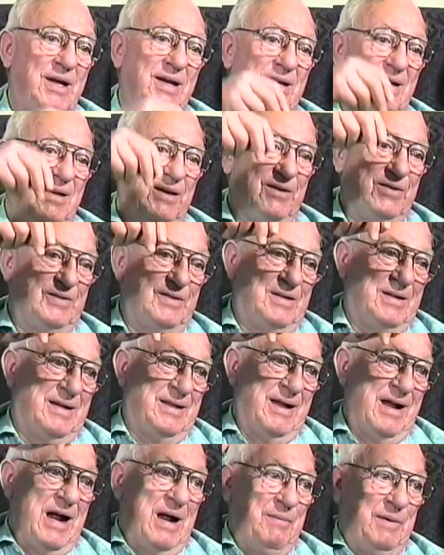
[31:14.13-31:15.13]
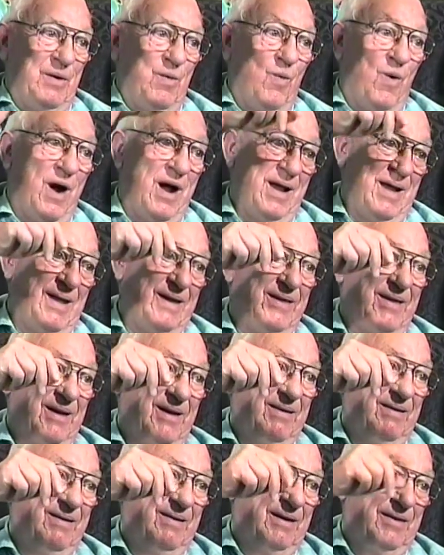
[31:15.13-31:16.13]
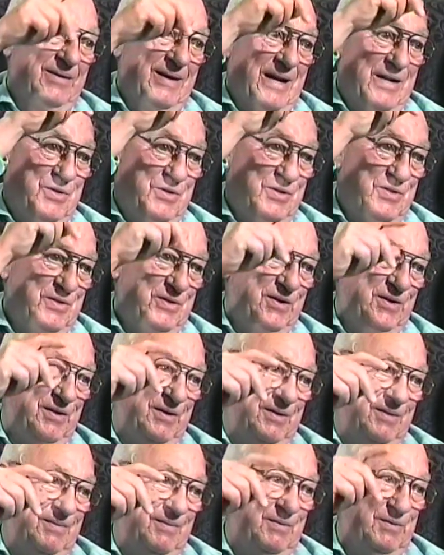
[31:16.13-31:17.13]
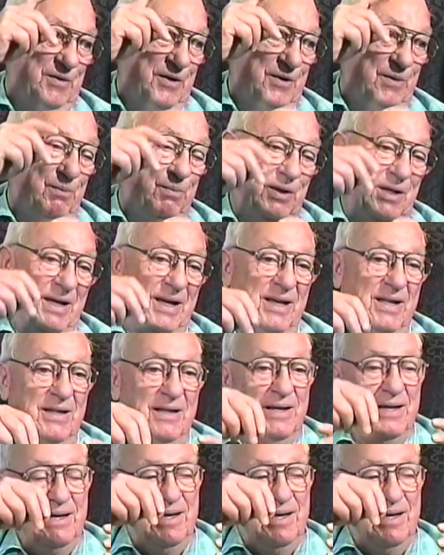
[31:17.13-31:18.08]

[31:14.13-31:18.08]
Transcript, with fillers: is an arming wire that attaches to the to the plane,